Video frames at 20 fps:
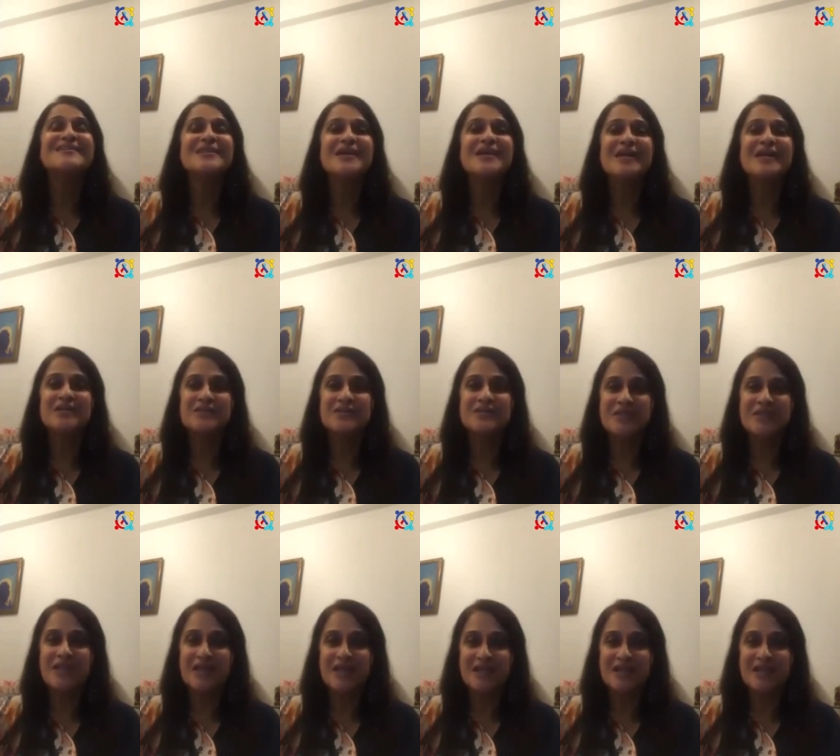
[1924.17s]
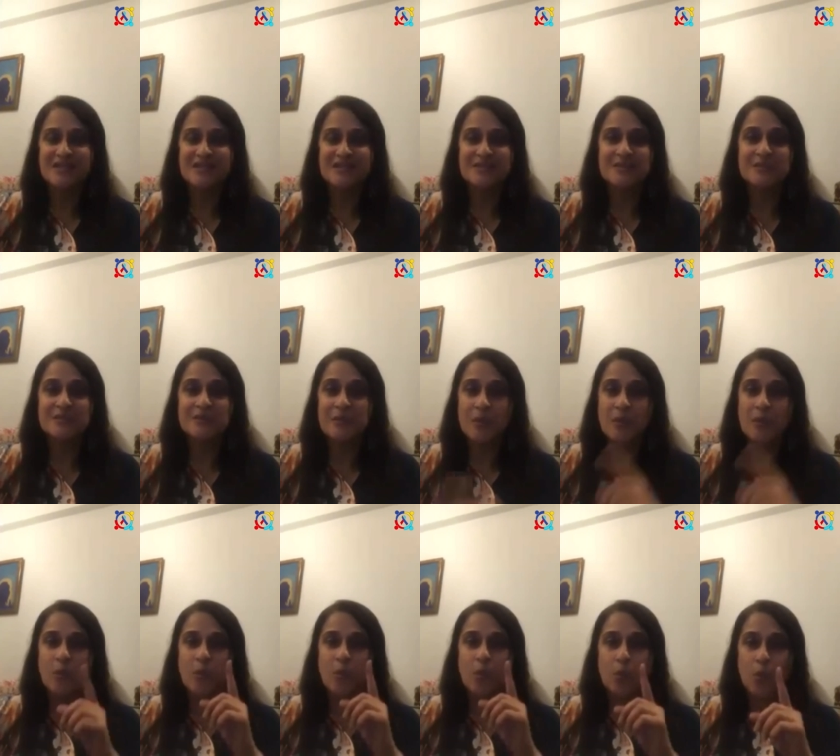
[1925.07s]
And relax.
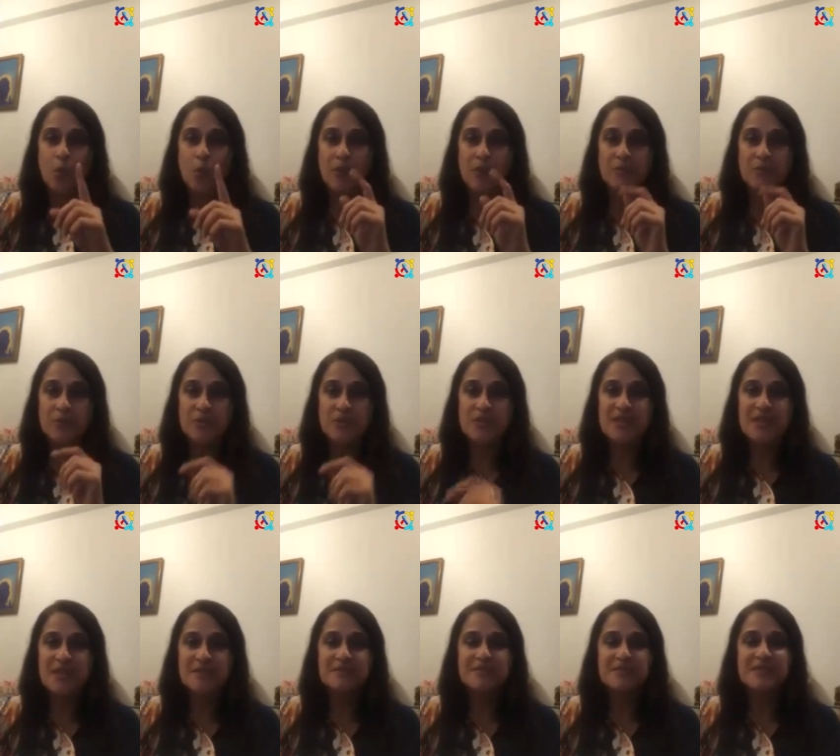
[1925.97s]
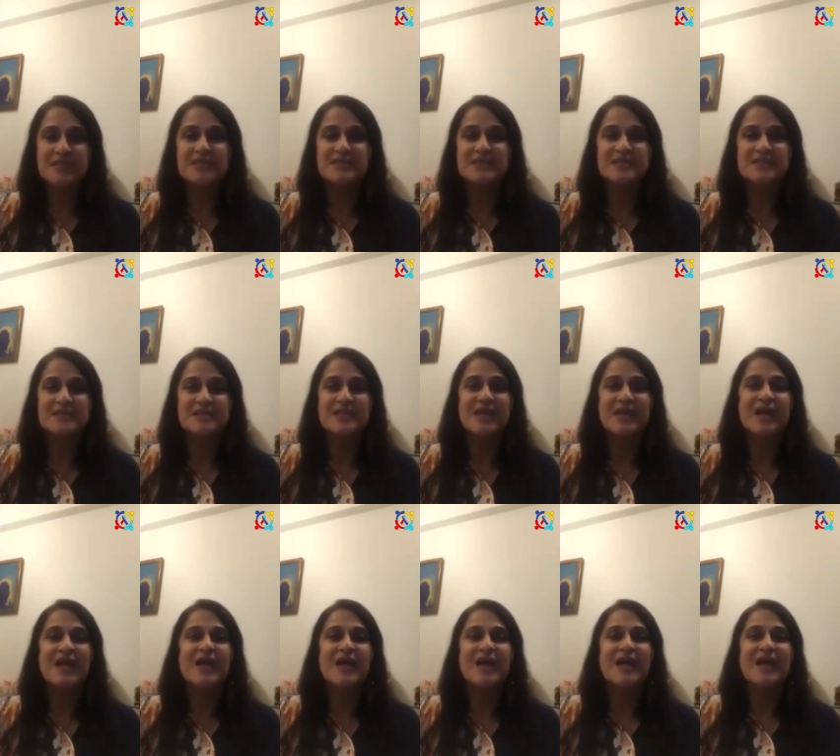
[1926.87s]
One more time, please.
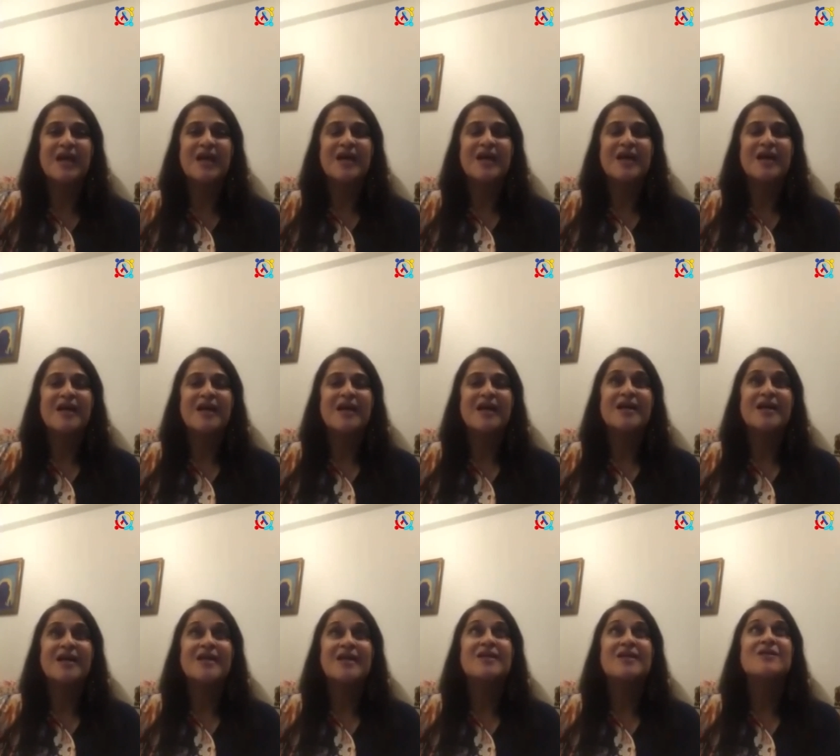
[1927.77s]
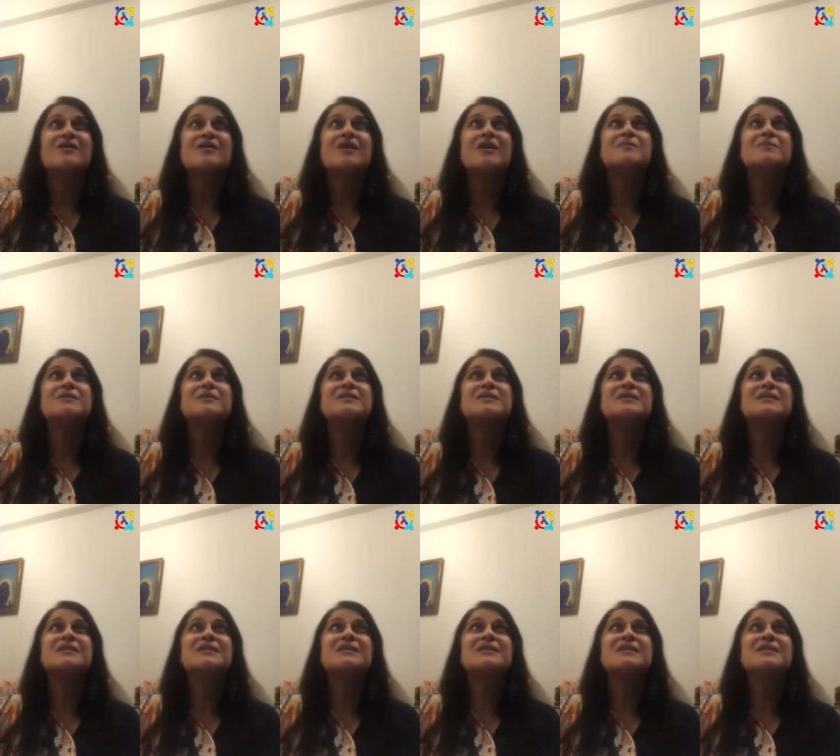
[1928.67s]
Look up to the
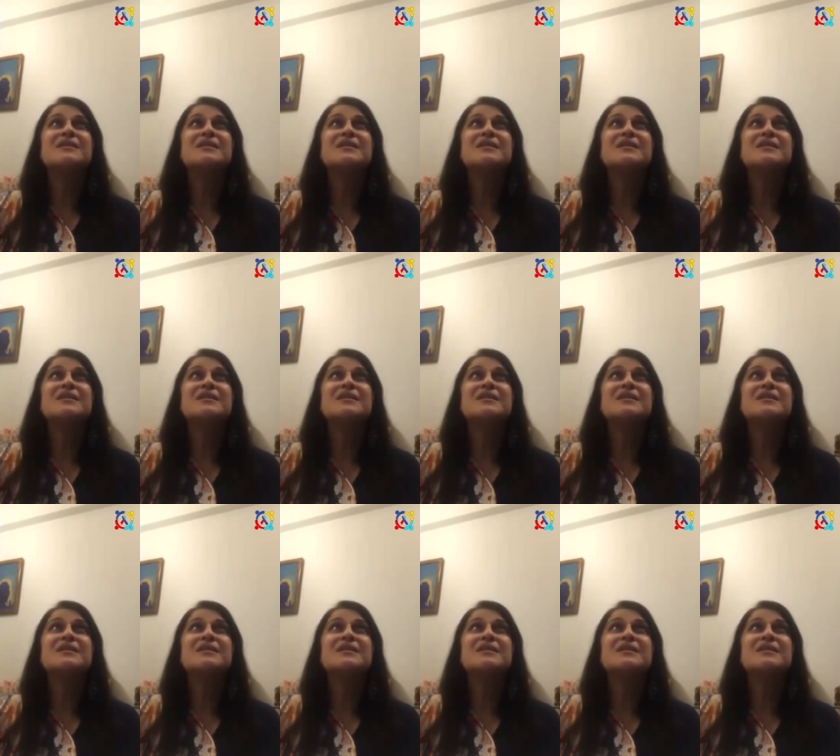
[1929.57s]
ceiling.